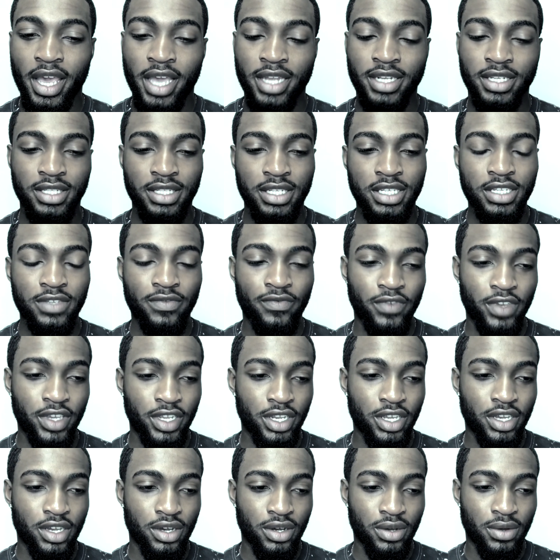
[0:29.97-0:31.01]
and in this
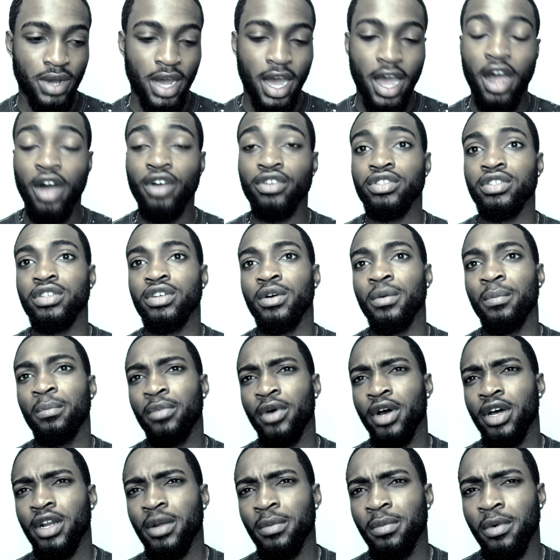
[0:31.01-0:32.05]
video I also
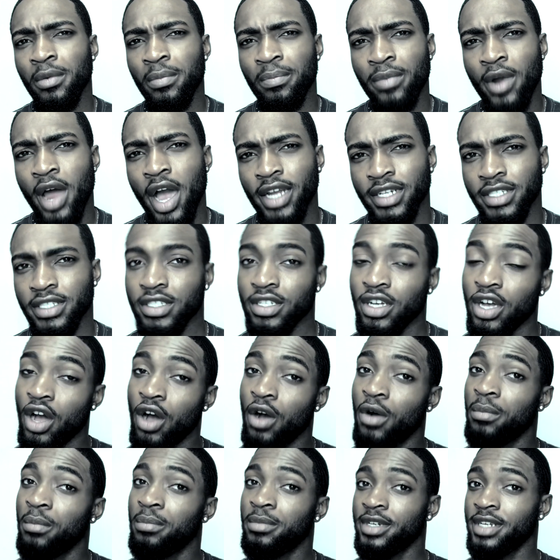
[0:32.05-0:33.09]
brought up a product
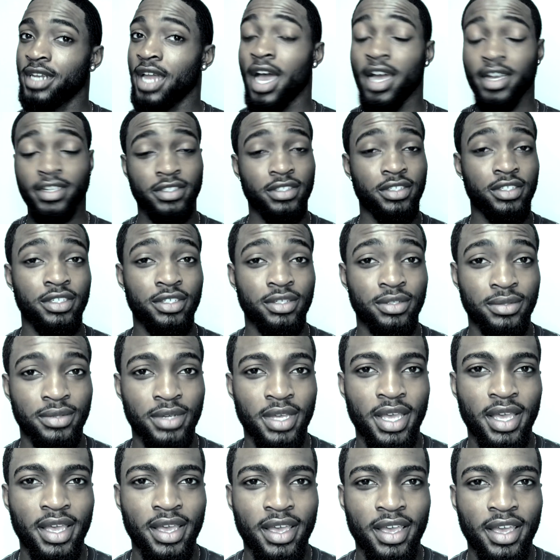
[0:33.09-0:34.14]
called Minoxidil,
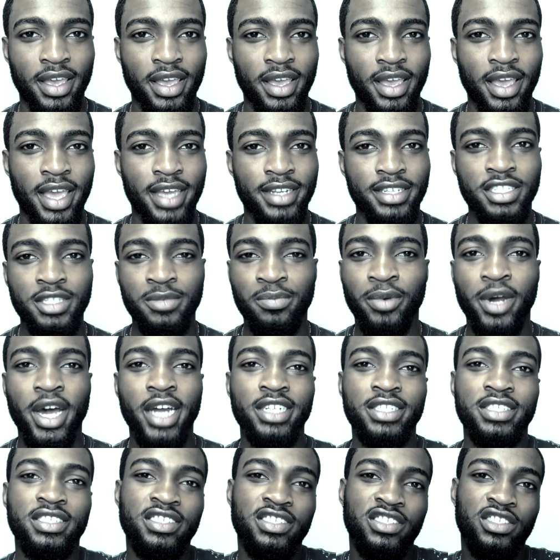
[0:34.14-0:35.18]
and this
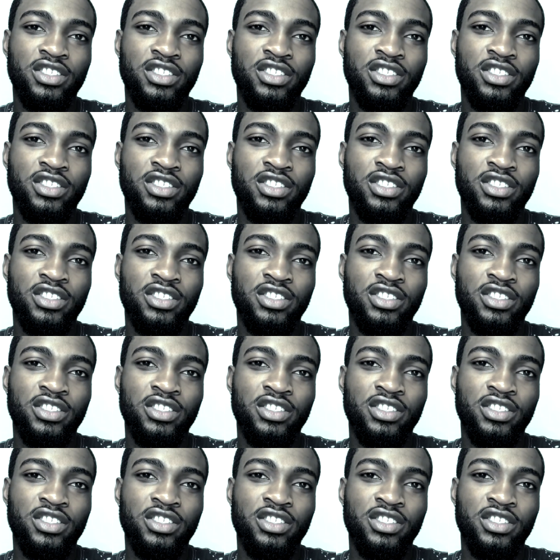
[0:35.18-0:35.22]
product is